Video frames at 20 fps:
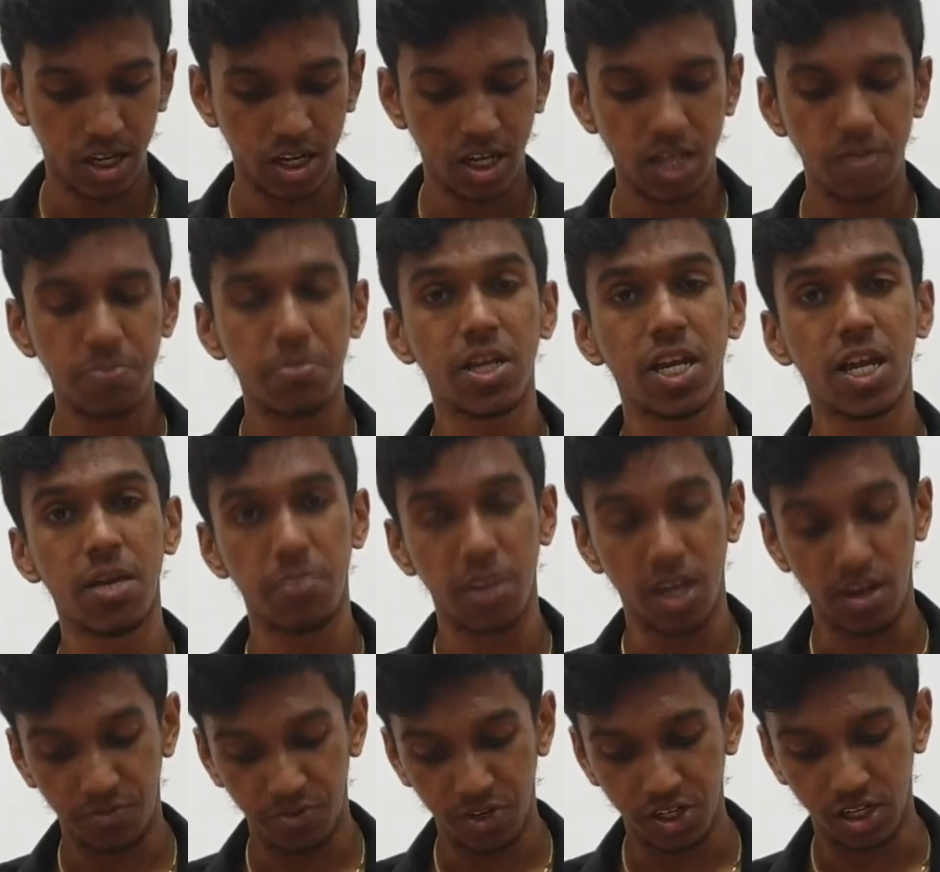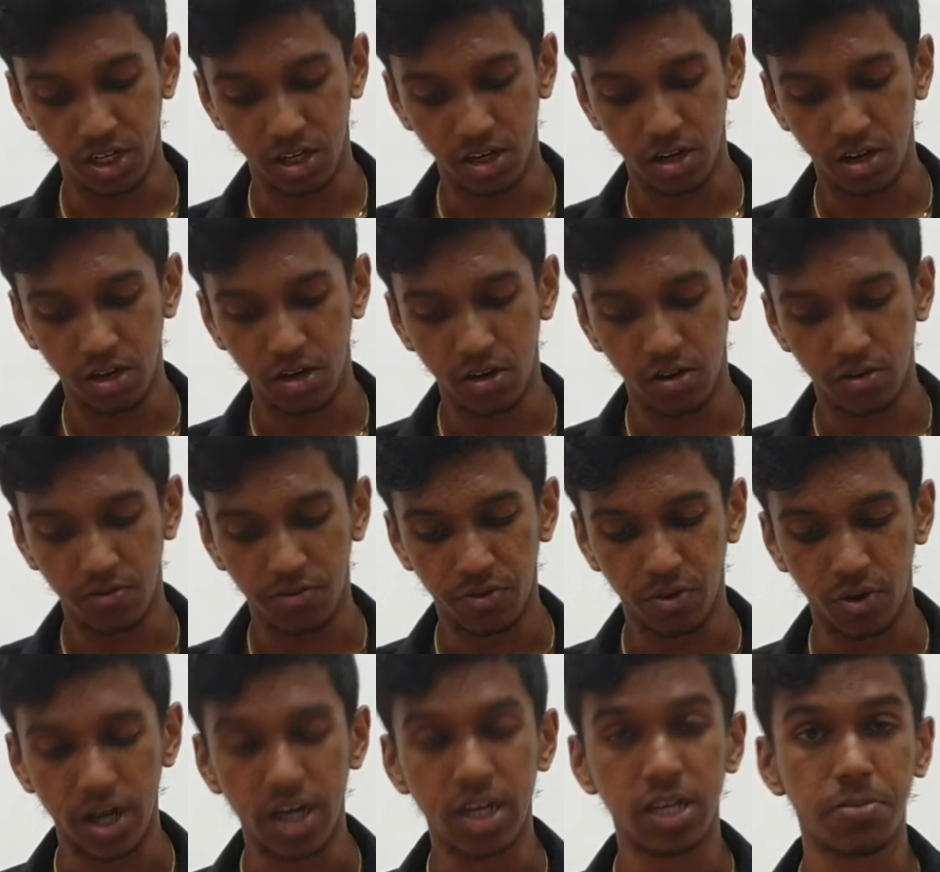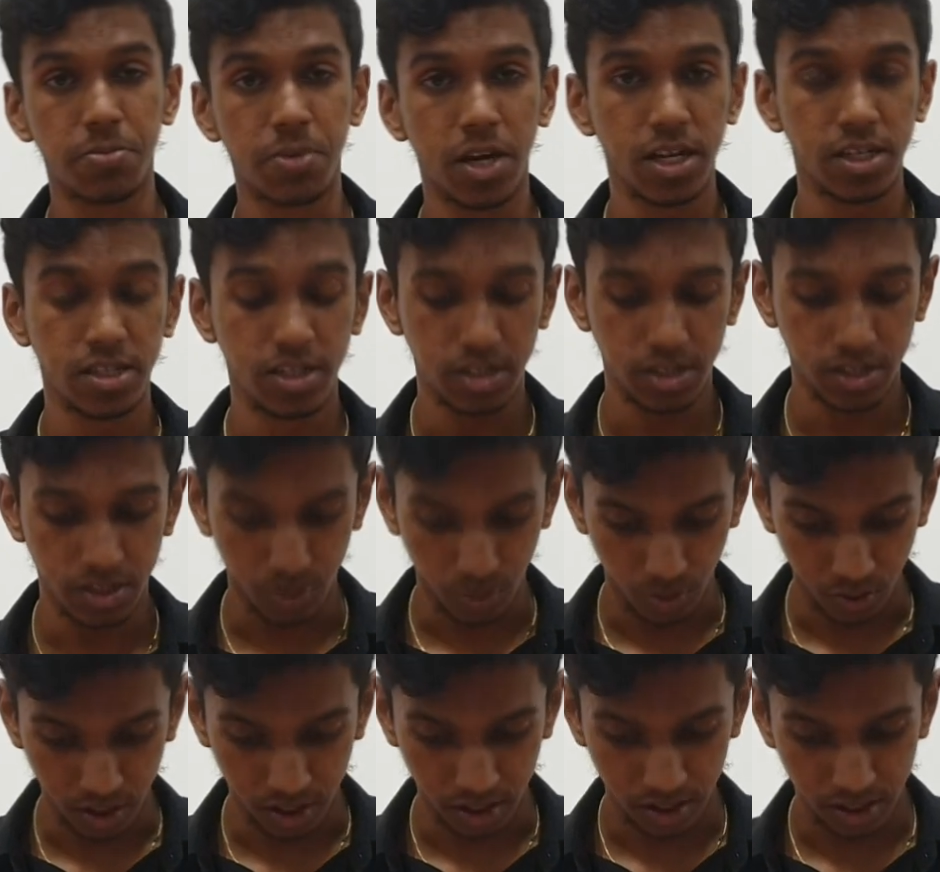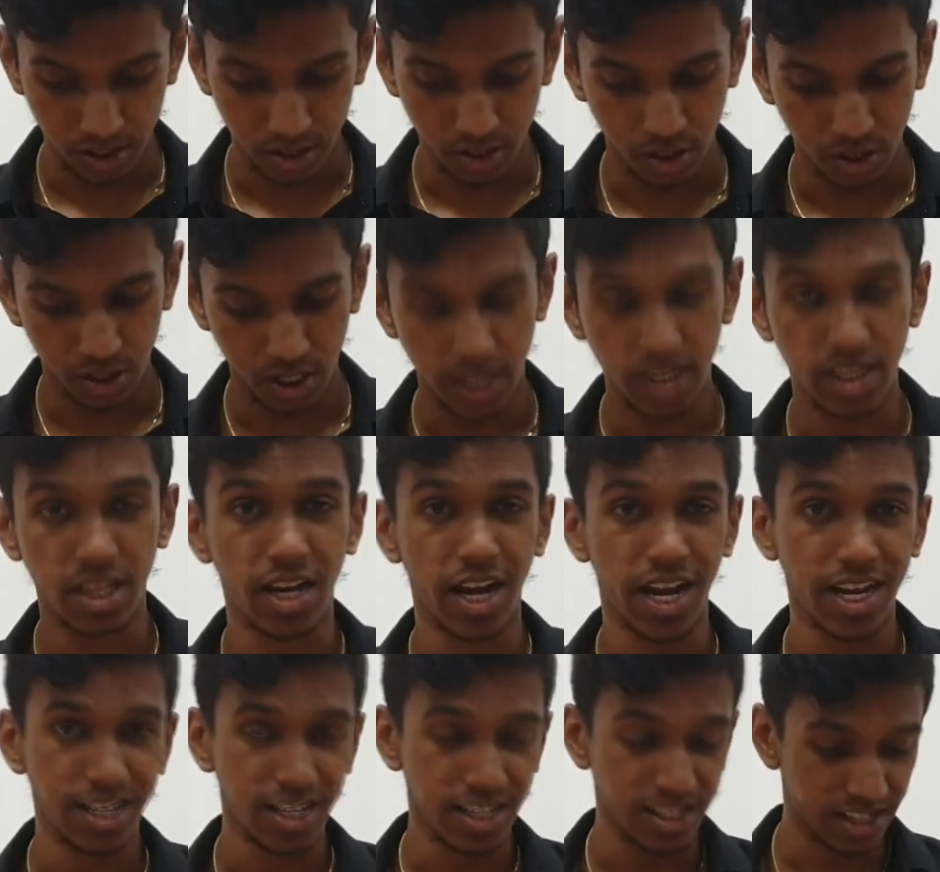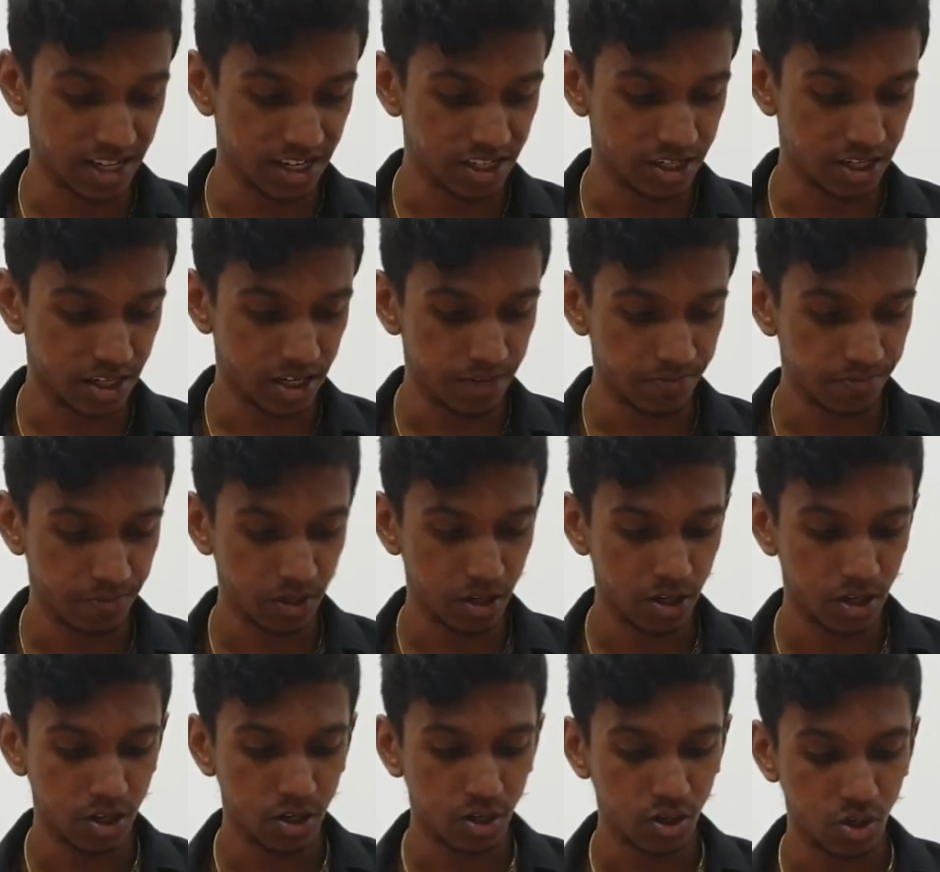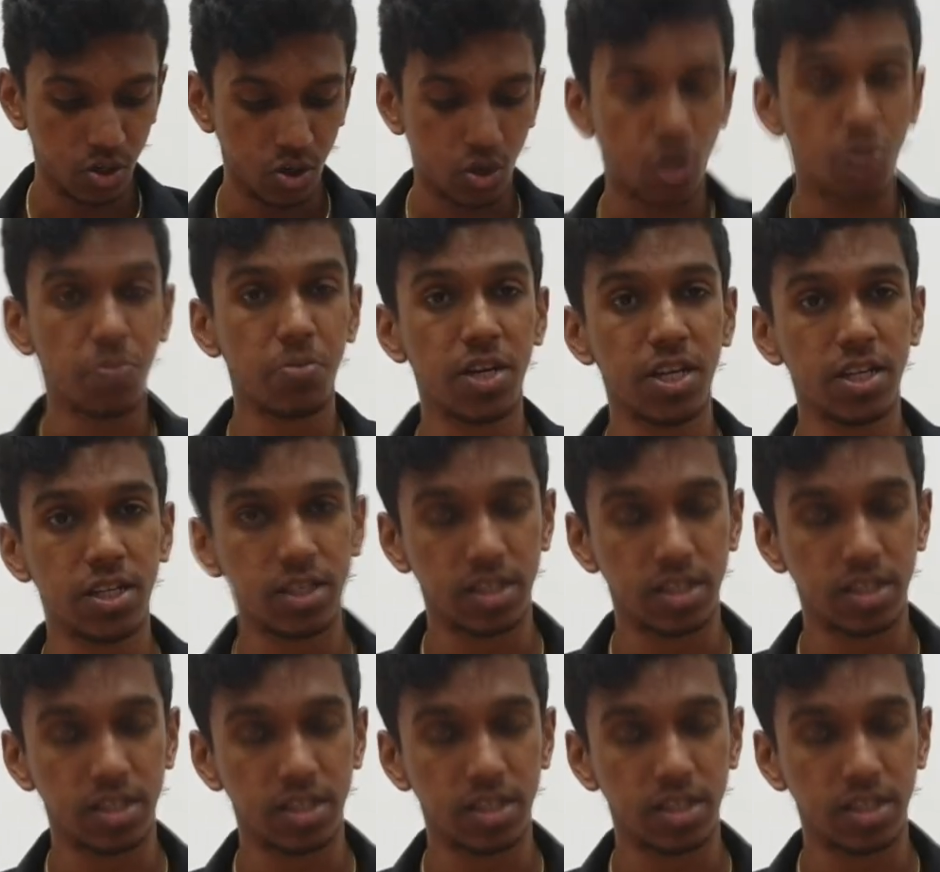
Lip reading: it became efficient for enterprises owners in the 19th century to commit